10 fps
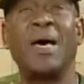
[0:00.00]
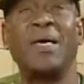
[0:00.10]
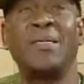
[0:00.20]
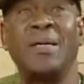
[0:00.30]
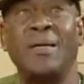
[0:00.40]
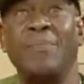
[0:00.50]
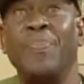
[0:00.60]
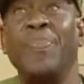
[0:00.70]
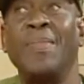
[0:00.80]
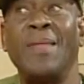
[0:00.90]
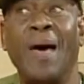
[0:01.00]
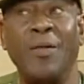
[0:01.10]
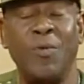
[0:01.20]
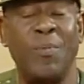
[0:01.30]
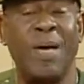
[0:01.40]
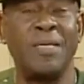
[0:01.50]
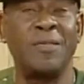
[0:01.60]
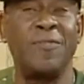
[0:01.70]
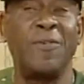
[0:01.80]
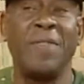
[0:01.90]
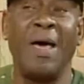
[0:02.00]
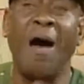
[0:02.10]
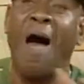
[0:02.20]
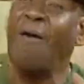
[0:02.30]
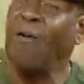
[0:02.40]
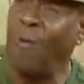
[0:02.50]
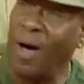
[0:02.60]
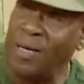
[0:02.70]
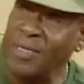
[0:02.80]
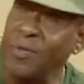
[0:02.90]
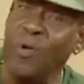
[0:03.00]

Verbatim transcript: I said, that reminds us of the Arawaks,